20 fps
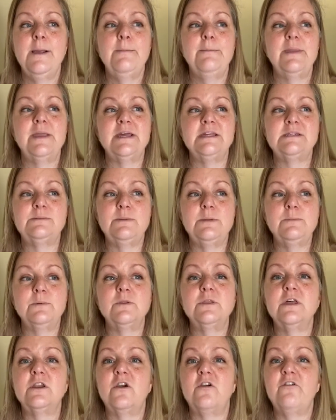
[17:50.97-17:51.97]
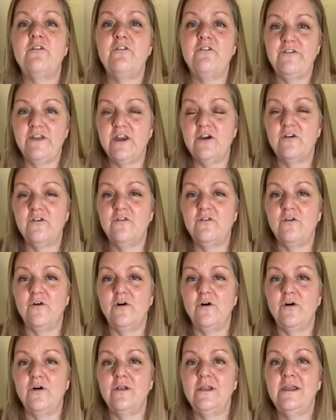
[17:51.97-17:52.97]
because people that are
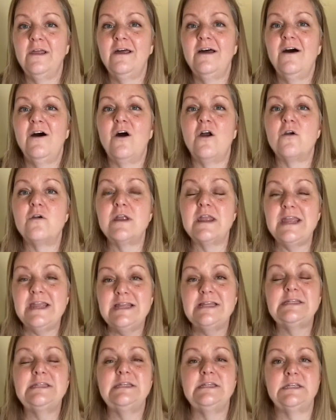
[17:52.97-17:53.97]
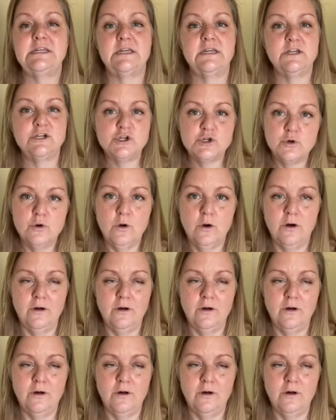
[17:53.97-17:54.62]
fearful are easy to control.